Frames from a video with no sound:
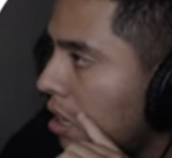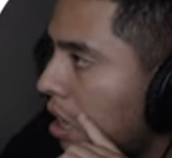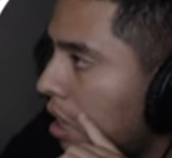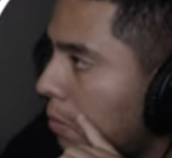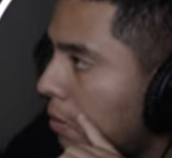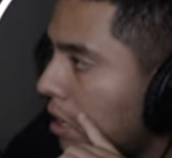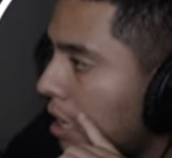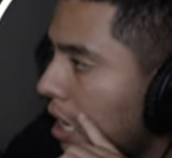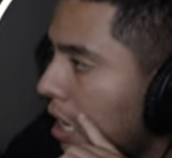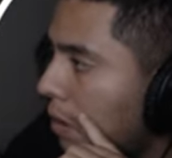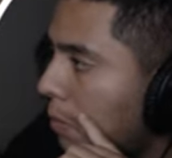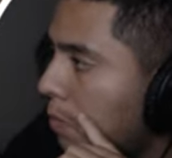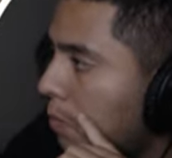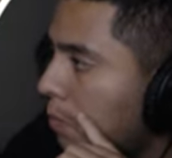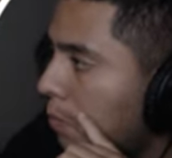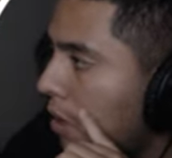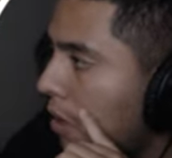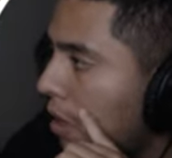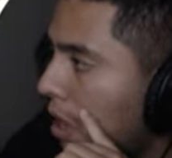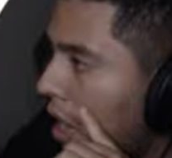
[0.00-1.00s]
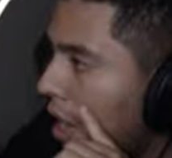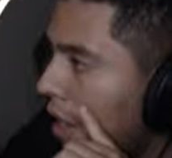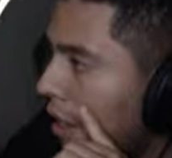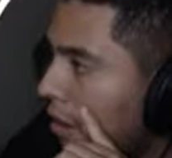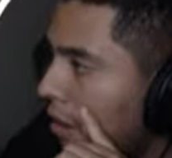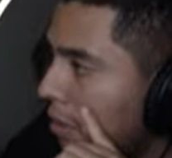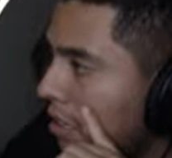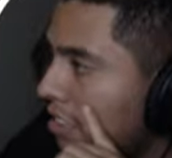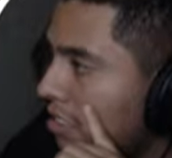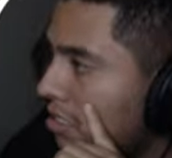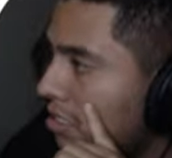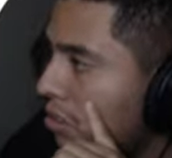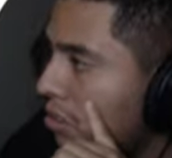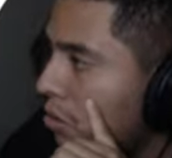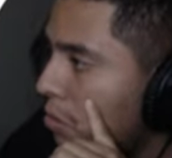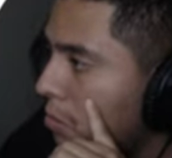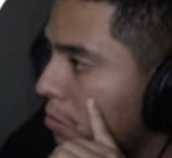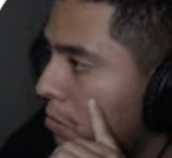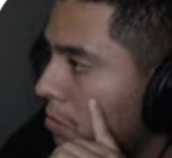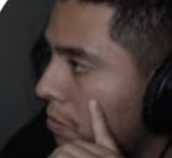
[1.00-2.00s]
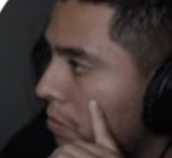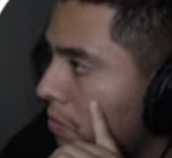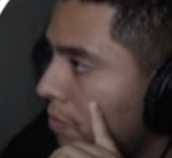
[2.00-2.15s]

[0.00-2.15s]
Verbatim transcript: I'm gonna keep an eye on these two.